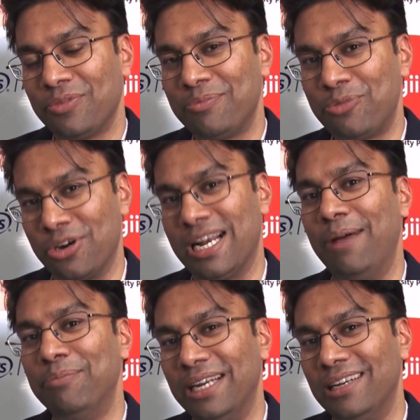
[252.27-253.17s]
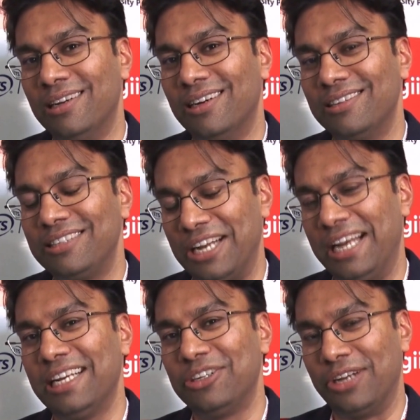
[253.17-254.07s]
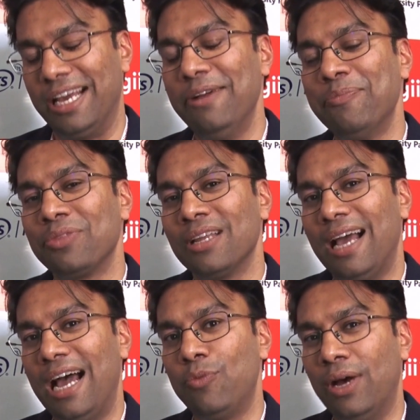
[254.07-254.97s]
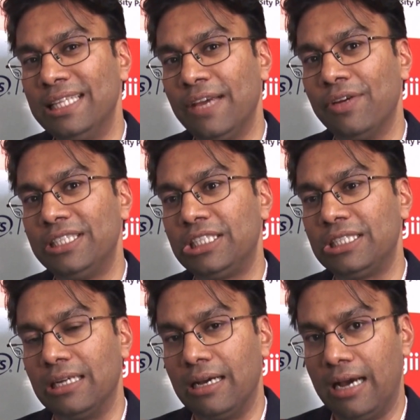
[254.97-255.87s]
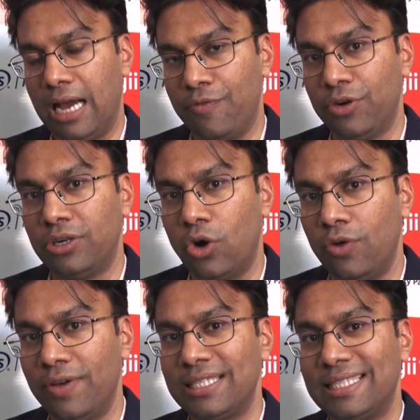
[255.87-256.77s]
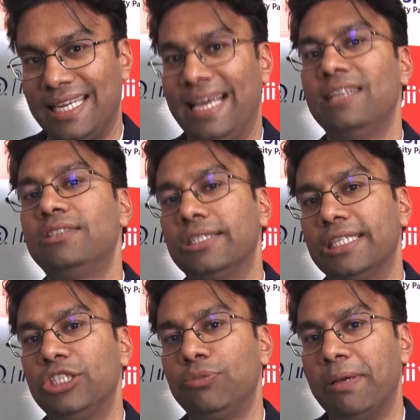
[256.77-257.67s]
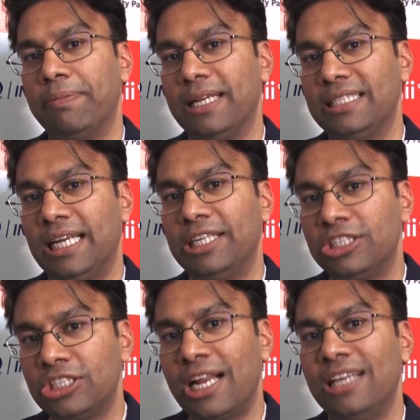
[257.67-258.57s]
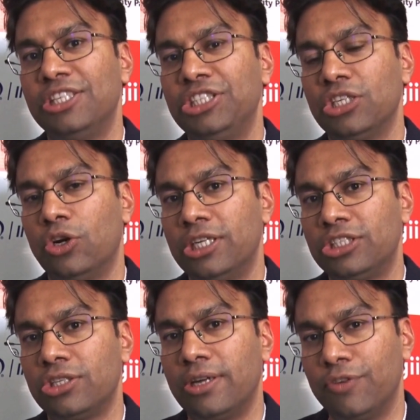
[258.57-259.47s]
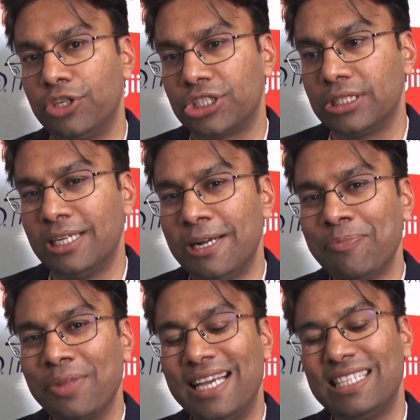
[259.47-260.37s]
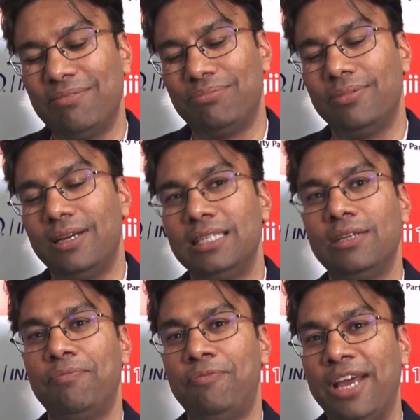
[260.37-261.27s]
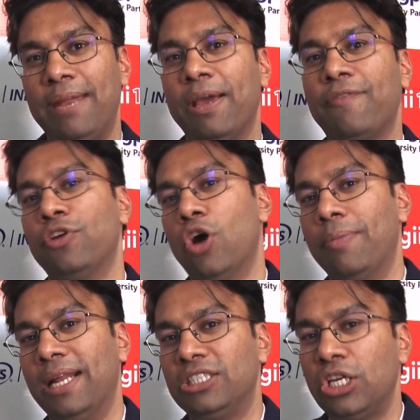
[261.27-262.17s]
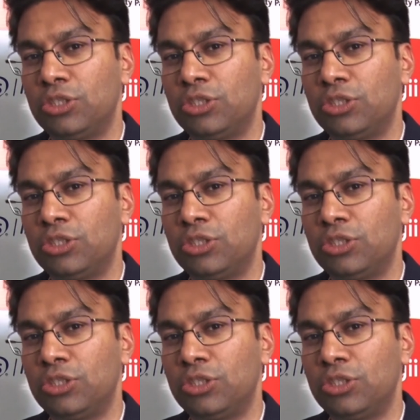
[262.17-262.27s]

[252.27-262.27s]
program being created today. And one thing which I would always say and suggest to people is that digitalization or digital revolution is a very big phenomenon. It's